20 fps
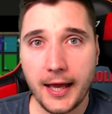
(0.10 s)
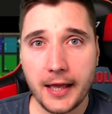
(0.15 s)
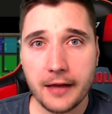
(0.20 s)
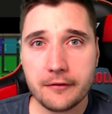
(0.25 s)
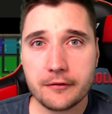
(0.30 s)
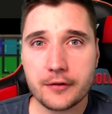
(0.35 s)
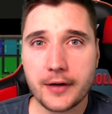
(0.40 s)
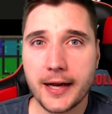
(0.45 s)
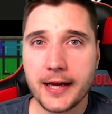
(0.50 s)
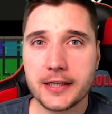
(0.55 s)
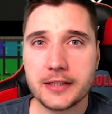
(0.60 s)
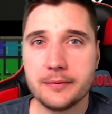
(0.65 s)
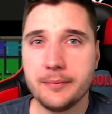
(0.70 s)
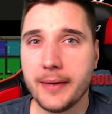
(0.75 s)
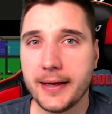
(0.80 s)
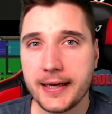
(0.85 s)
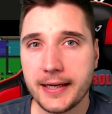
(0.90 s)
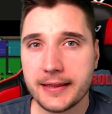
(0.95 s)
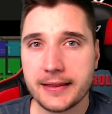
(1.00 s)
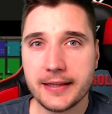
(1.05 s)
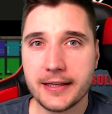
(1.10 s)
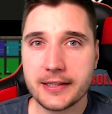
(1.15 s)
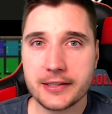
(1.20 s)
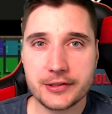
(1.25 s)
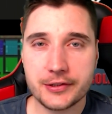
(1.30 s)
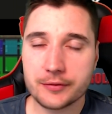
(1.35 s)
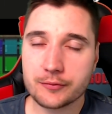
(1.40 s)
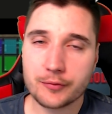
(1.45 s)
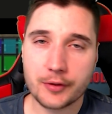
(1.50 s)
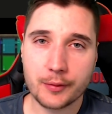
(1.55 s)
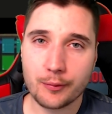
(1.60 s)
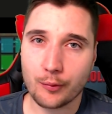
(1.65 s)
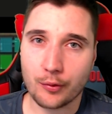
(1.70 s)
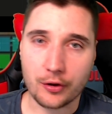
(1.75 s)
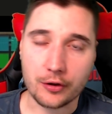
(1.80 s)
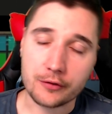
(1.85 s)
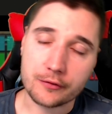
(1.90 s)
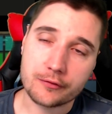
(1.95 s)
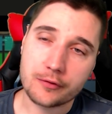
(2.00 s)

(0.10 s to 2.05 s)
have ranked many things in RimWorld,